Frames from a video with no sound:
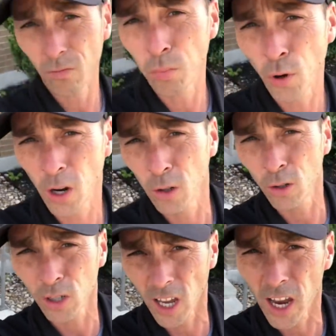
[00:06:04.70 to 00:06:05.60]

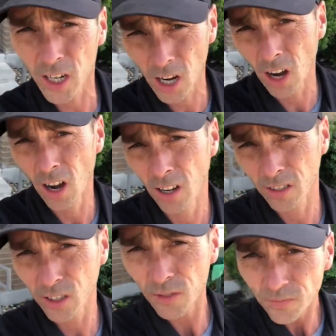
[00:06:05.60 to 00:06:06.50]
pros and
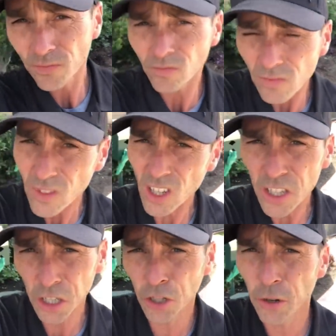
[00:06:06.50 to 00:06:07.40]
cons
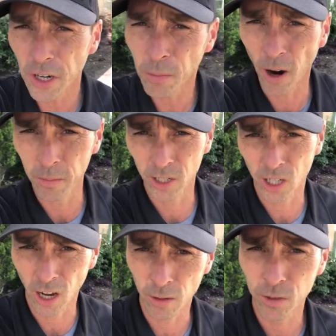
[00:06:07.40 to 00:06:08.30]
to doing apartment
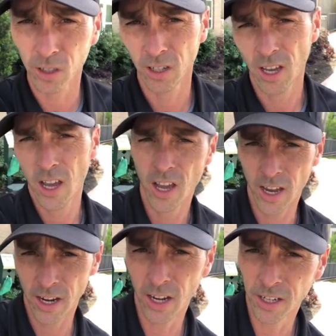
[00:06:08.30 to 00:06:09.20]
jobs
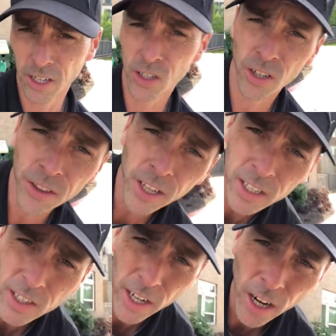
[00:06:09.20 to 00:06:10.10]
and additional
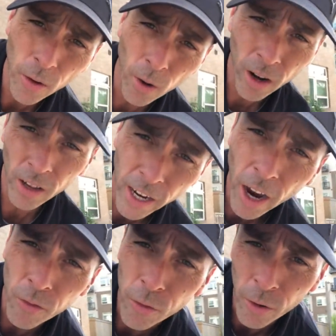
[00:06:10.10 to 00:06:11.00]
things that you're gonna wanna look
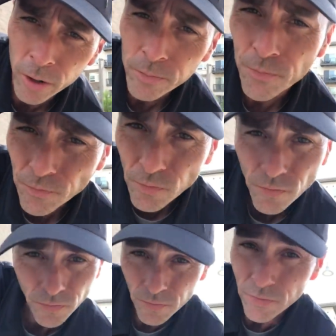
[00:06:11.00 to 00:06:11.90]
out for,
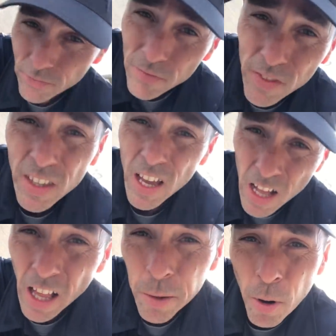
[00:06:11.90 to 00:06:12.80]

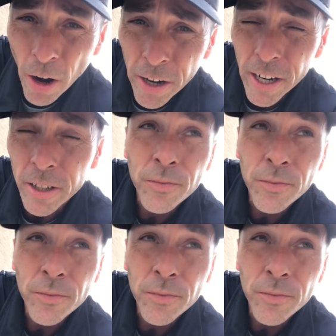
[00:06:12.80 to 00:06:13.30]
like parking,